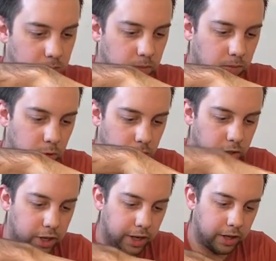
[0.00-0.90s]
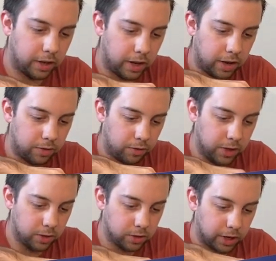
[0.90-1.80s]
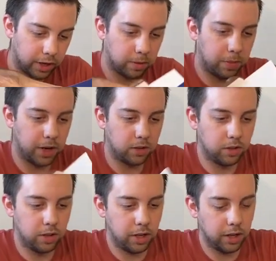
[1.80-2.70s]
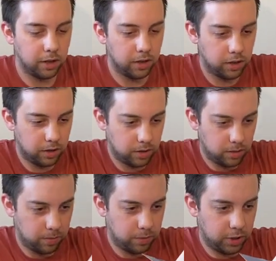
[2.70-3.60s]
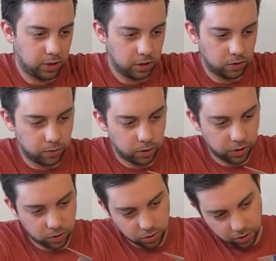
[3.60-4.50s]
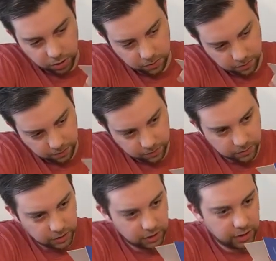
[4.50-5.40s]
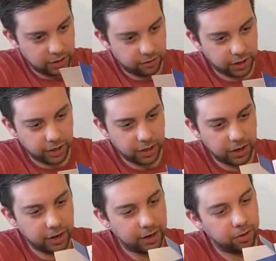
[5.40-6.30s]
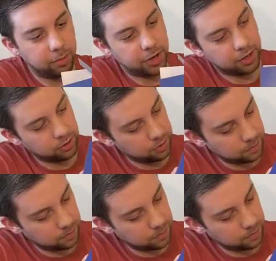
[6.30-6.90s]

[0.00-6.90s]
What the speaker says: looks like and feels like compared to the PlayStation 4 controller, if I can get it out of the box.